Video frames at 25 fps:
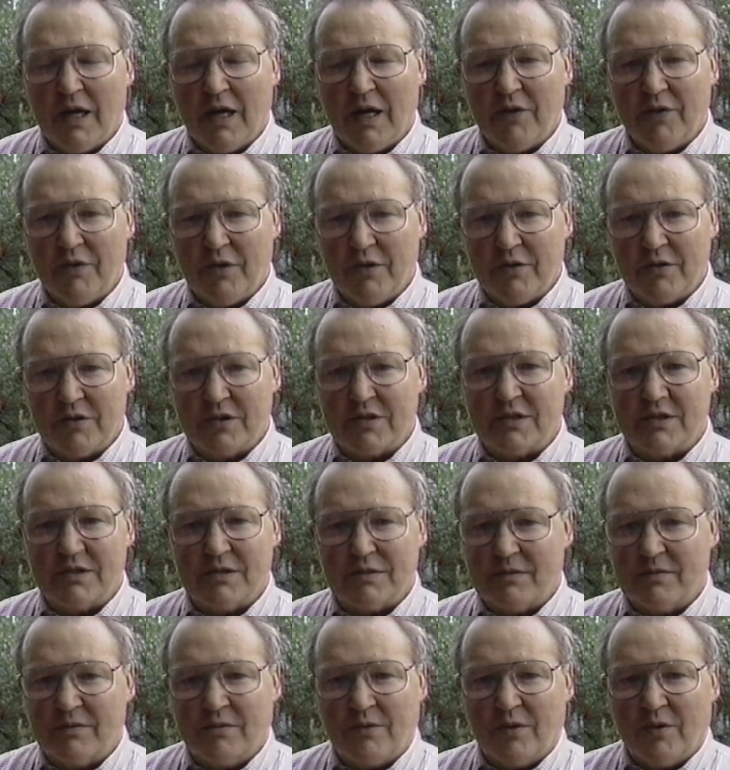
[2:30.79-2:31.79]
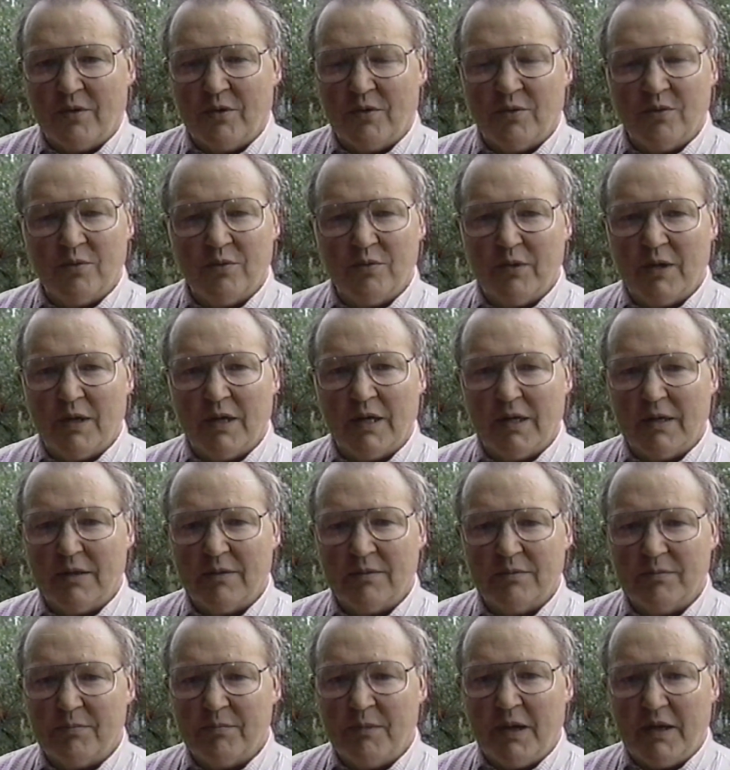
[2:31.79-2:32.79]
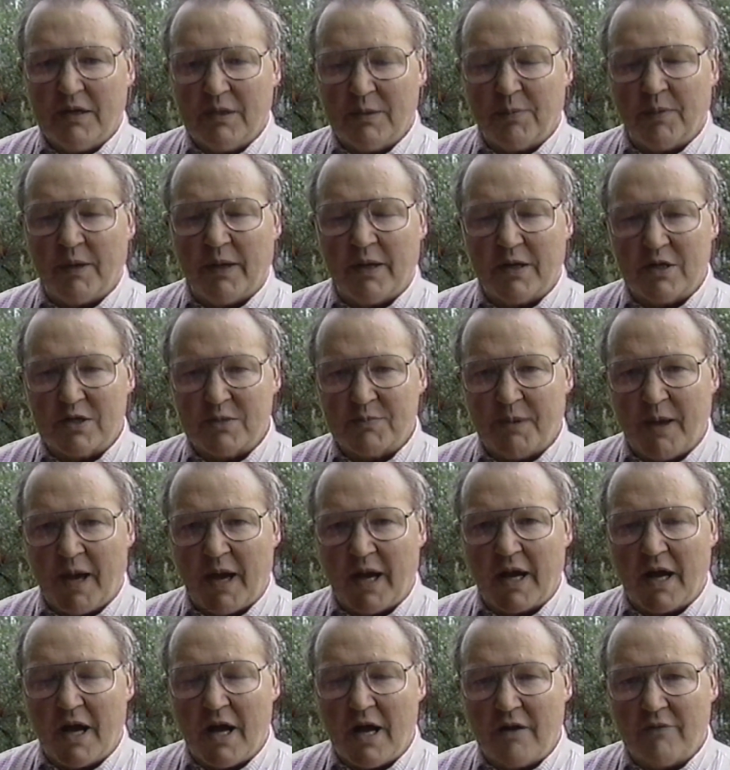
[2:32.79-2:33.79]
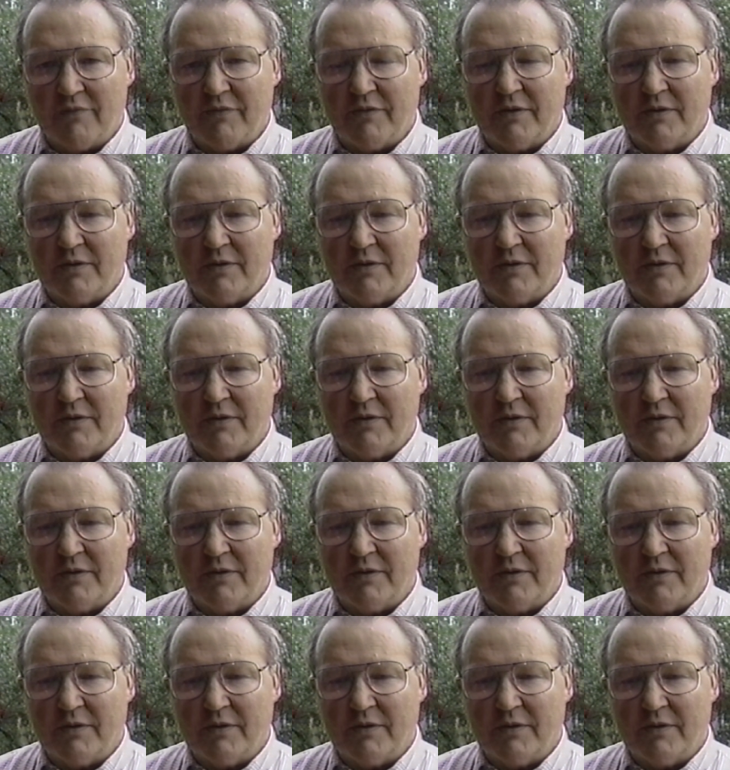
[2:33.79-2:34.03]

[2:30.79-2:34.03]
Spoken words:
they're just going to make the players back off.